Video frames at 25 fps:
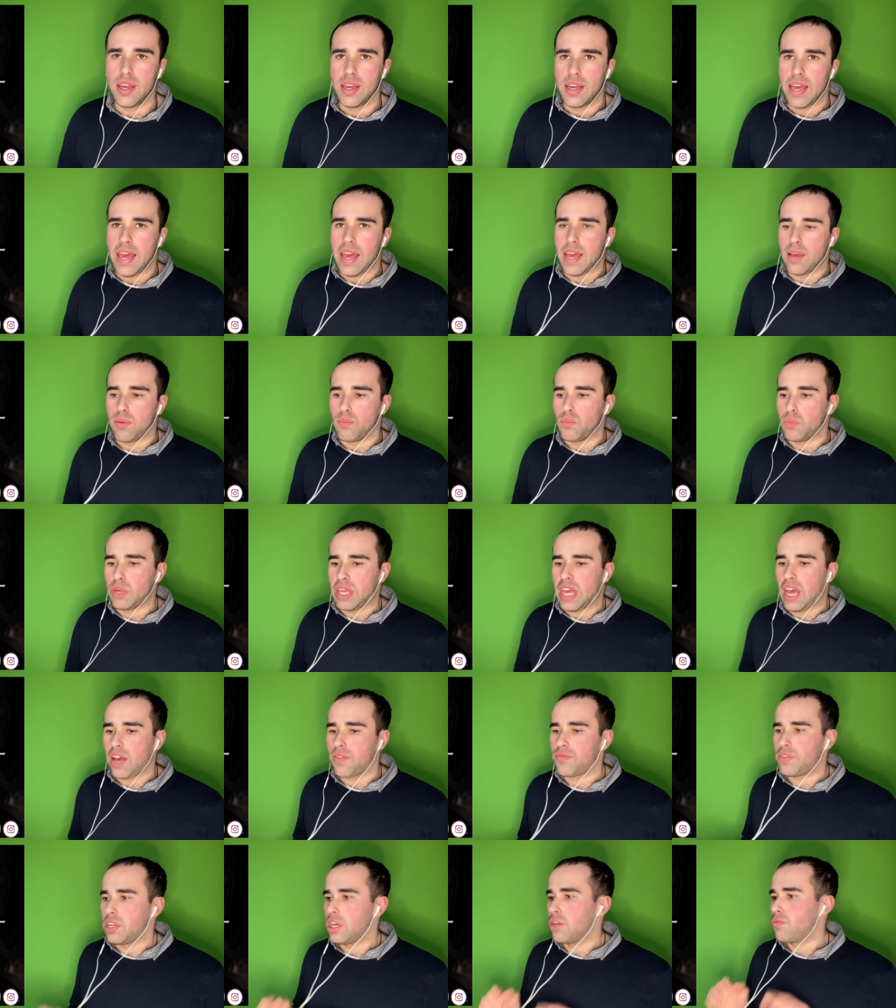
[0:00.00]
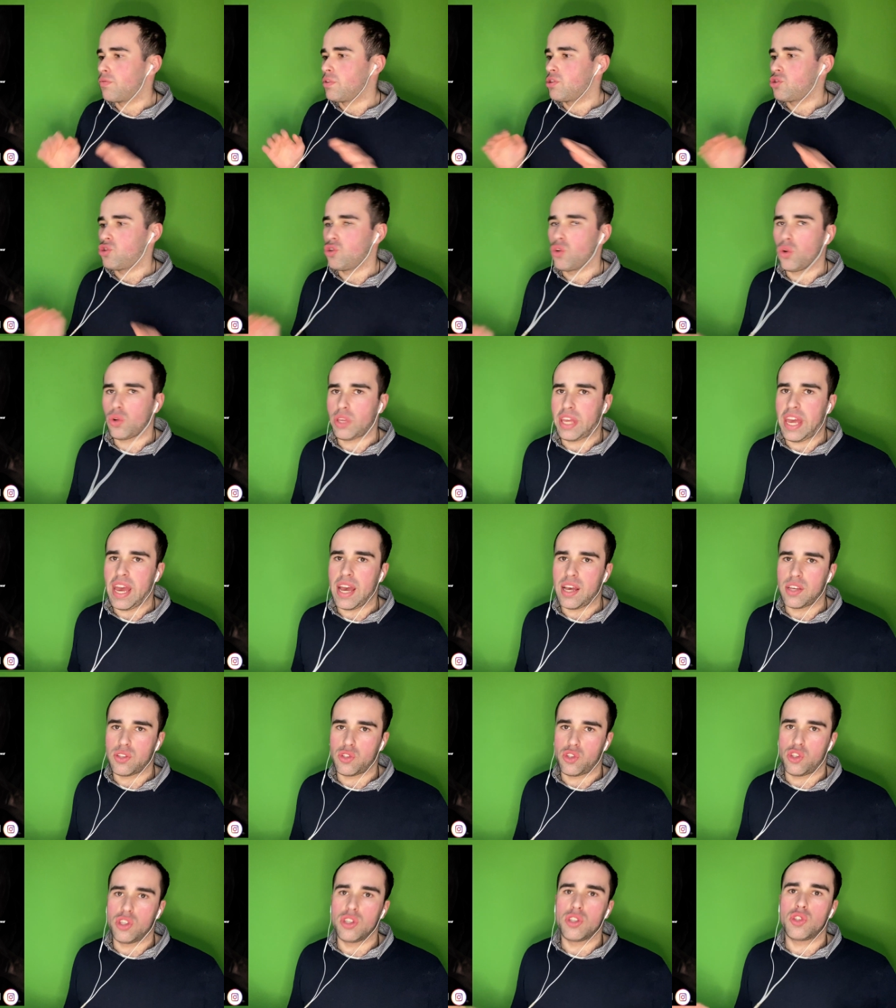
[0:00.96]
And we have the original
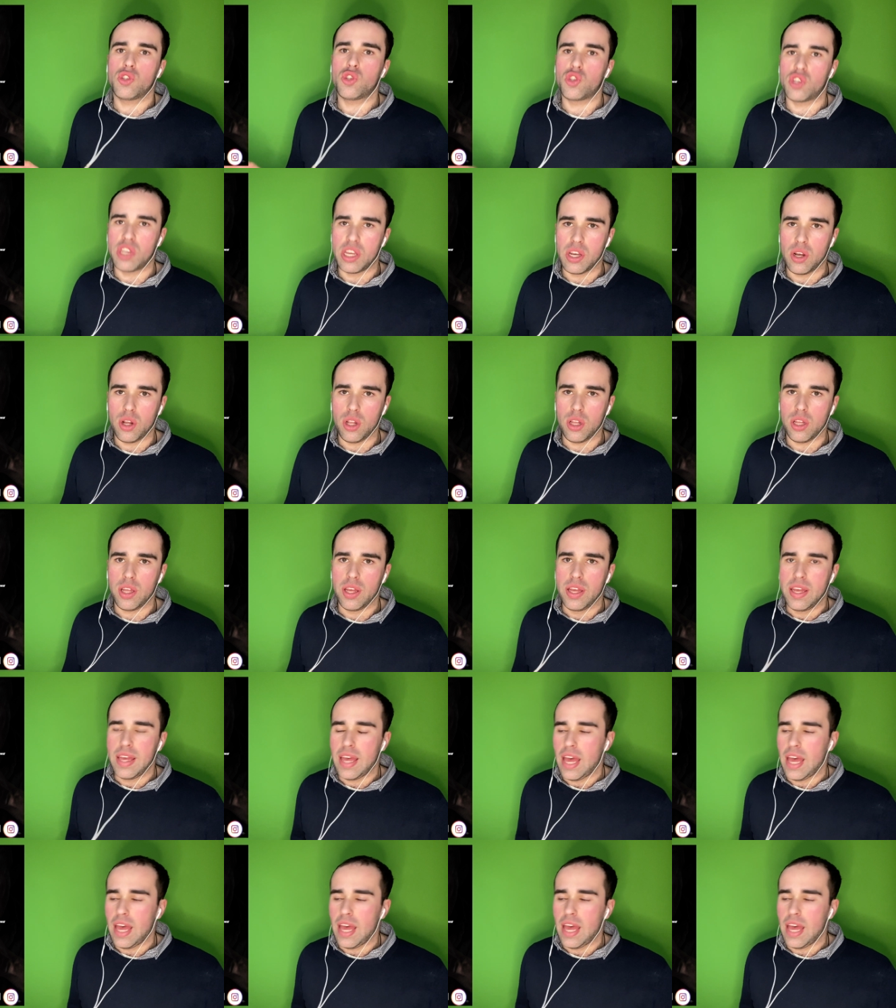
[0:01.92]
cast still,